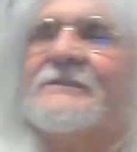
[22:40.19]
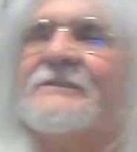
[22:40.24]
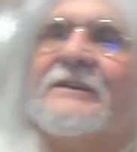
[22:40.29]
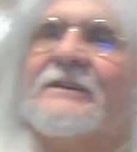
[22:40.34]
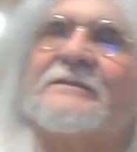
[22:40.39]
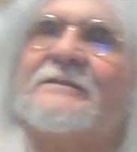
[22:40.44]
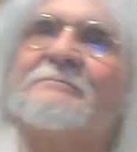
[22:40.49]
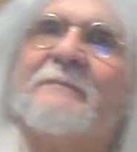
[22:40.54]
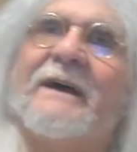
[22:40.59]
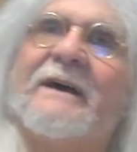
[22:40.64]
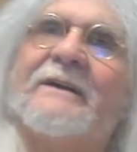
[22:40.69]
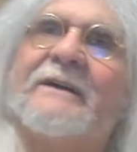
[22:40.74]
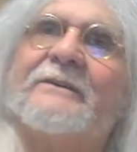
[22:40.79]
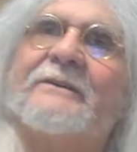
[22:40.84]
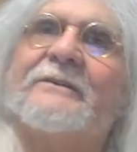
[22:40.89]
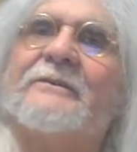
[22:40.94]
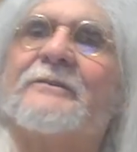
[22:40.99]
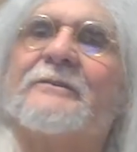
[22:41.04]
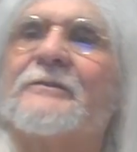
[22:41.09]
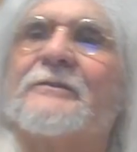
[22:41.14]
it doesn't
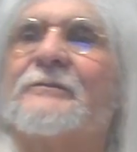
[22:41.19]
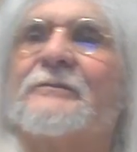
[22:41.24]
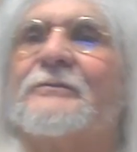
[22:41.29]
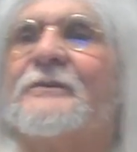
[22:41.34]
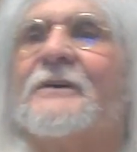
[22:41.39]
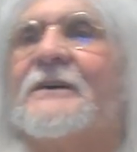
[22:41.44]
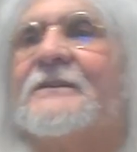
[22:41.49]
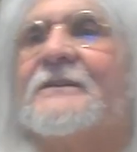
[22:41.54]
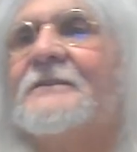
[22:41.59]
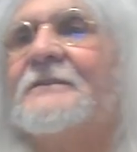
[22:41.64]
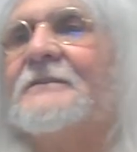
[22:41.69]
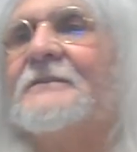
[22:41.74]
matter or what.